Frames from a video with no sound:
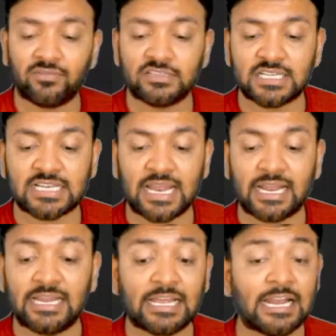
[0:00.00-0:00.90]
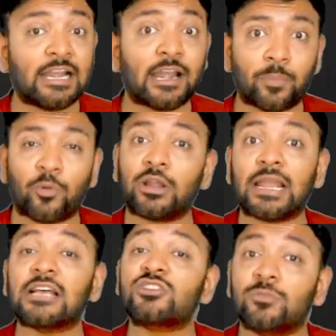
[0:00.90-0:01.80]
Just like integrated reporting
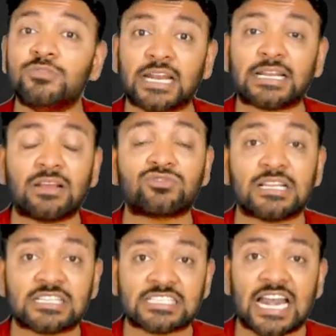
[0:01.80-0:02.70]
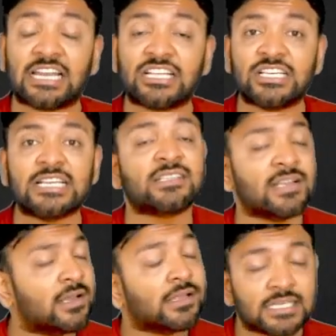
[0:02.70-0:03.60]
has objectives, the strategies,
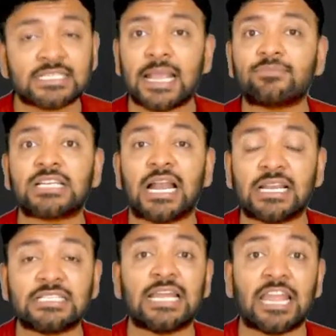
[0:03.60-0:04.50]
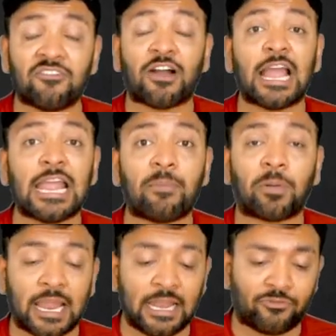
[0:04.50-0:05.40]
the same strategy, if I
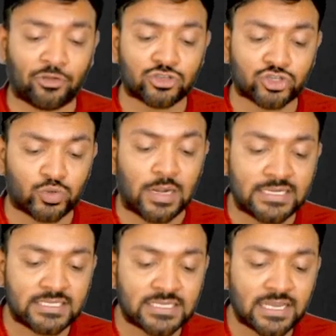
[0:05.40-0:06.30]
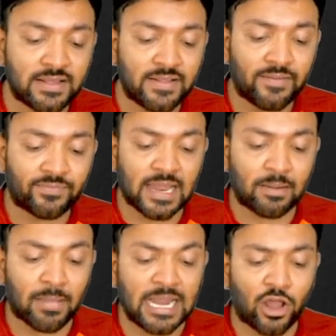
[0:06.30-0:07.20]
apply it for the students,
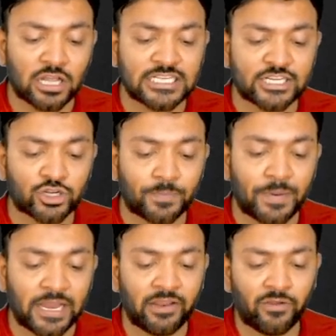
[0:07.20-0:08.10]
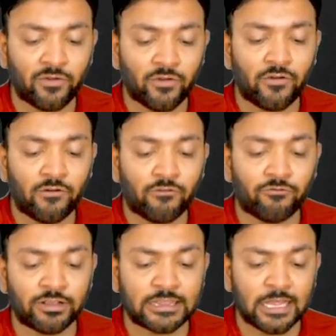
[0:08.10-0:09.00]
then my logic should be
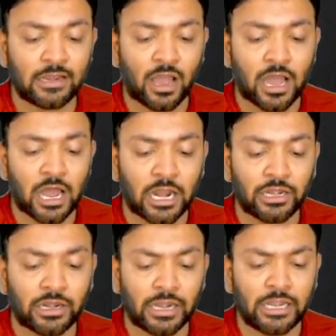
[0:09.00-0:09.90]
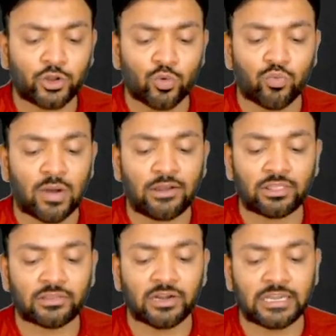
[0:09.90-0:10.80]
within 100 to
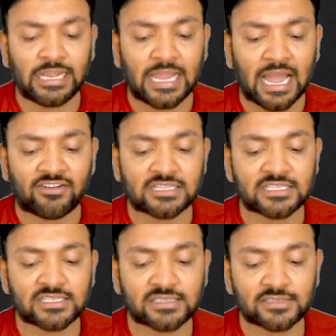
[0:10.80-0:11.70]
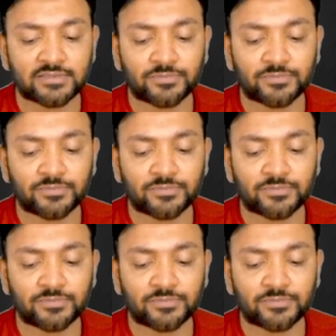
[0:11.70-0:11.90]
130 hours.